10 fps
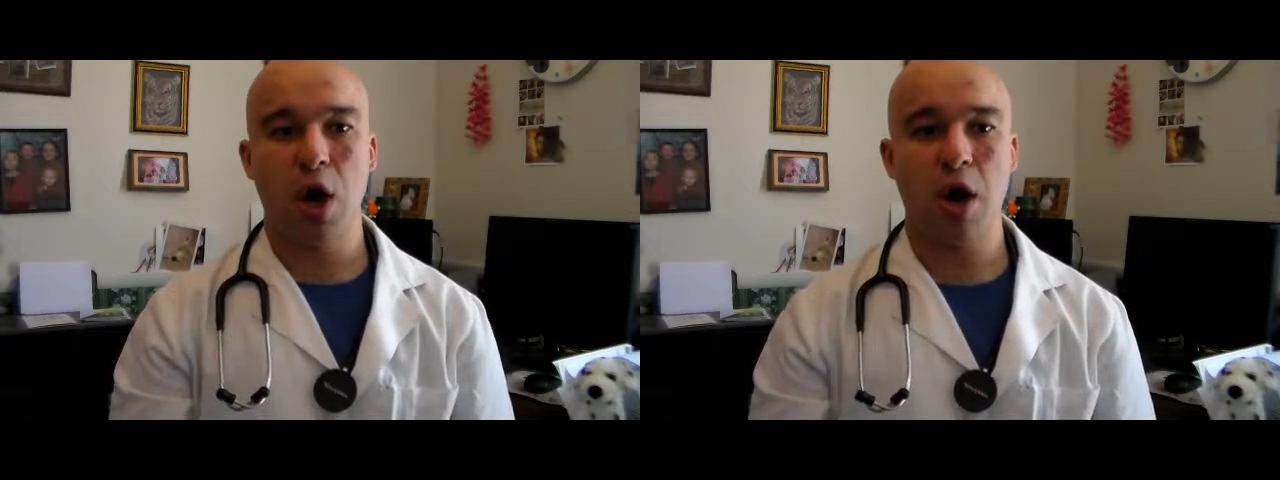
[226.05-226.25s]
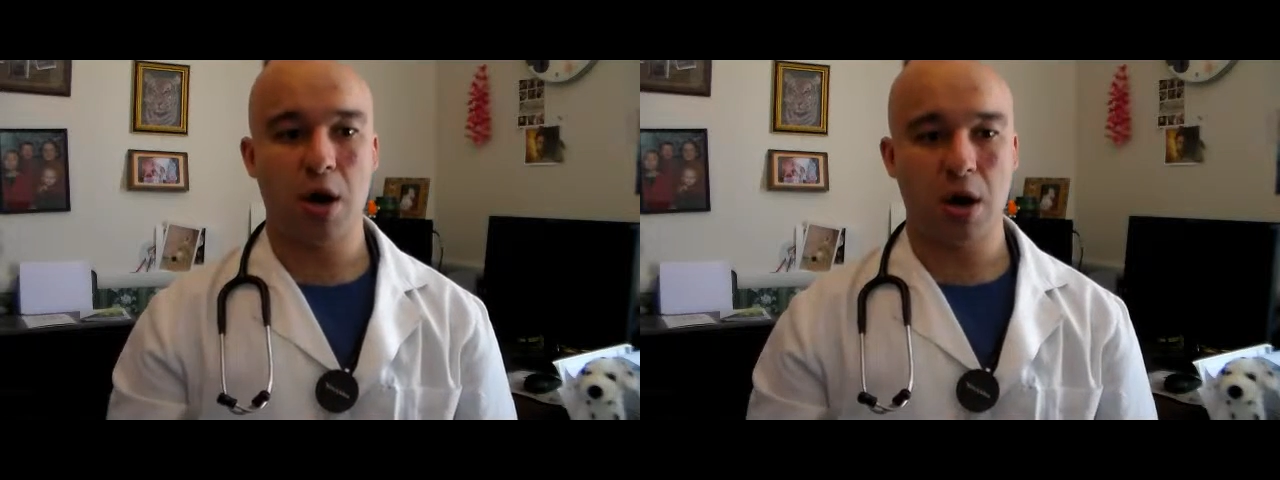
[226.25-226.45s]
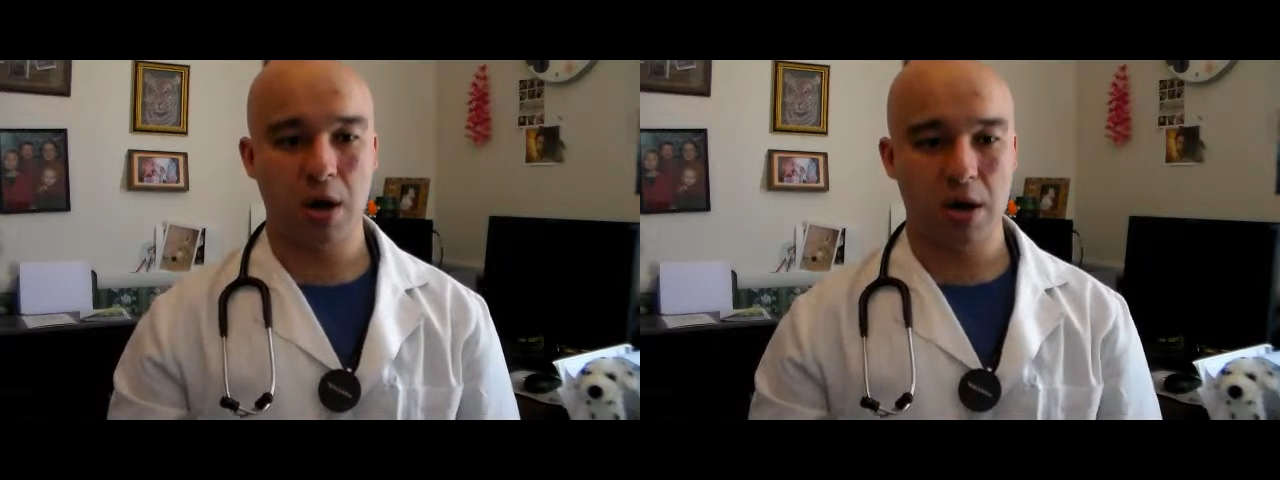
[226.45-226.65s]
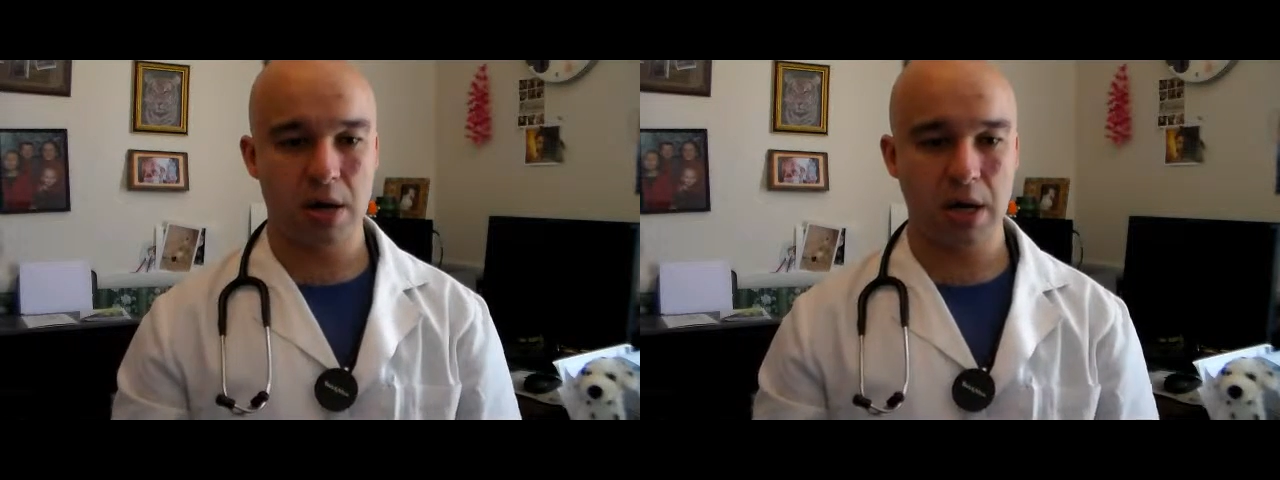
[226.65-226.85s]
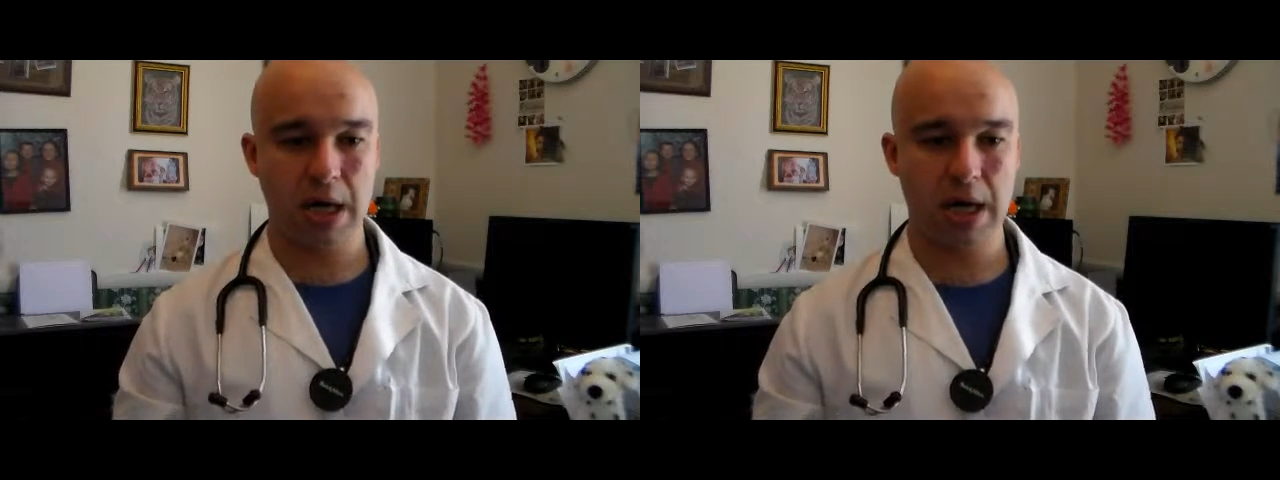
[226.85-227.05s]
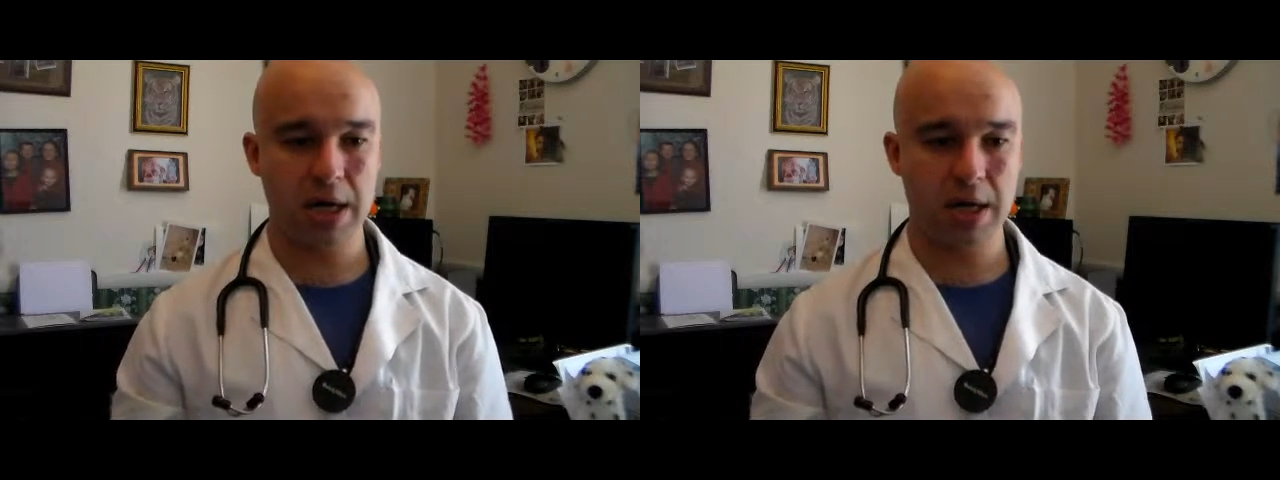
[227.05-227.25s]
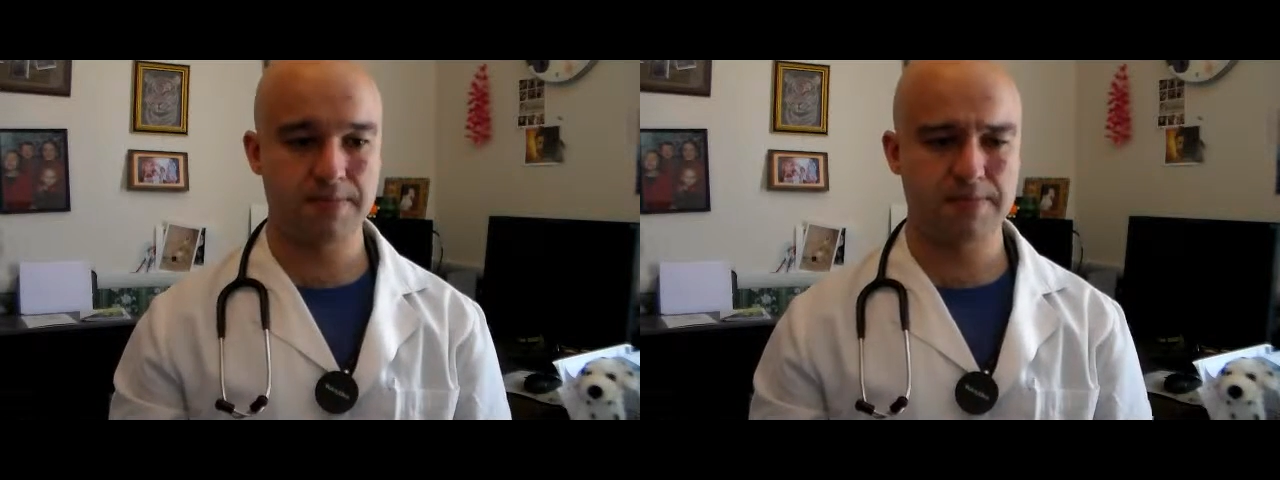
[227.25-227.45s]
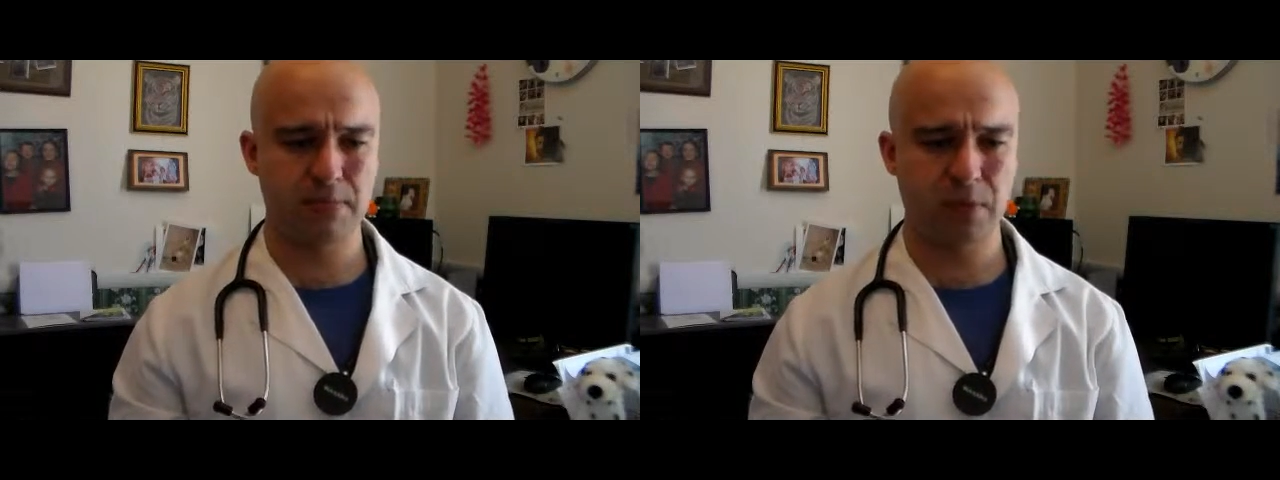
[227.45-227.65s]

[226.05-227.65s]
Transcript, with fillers: are, uh,